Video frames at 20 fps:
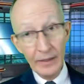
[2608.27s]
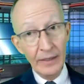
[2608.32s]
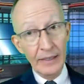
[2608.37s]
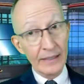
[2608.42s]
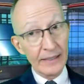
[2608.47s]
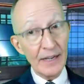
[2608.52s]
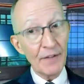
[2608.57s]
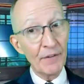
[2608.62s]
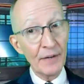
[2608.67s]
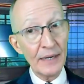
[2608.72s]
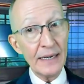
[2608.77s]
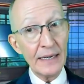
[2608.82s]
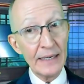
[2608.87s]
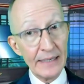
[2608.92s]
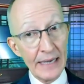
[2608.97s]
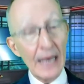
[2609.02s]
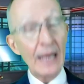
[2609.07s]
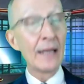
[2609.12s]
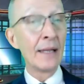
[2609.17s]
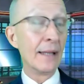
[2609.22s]
Definitely
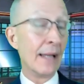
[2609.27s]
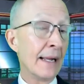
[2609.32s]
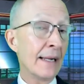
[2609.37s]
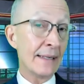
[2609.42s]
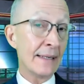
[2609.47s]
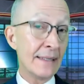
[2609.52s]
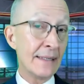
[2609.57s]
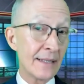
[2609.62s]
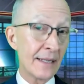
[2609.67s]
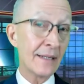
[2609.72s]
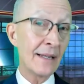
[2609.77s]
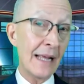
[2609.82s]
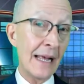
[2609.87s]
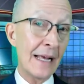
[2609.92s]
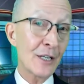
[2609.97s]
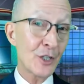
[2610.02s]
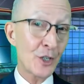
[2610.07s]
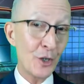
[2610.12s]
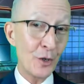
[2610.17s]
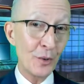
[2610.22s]
not likely to
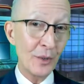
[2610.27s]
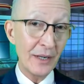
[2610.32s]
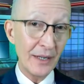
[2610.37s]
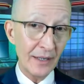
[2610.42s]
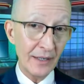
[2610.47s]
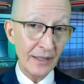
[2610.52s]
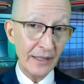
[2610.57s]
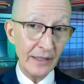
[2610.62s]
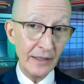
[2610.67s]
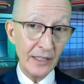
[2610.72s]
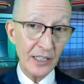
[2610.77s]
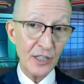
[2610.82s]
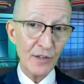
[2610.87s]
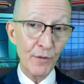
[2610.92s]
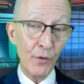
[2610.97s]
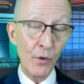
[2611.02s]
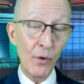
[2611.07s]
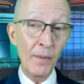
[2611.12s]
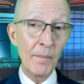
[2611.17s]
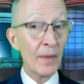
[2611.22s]
ask you it in this
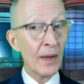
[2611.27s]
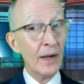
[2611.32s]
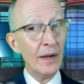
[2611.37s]
form,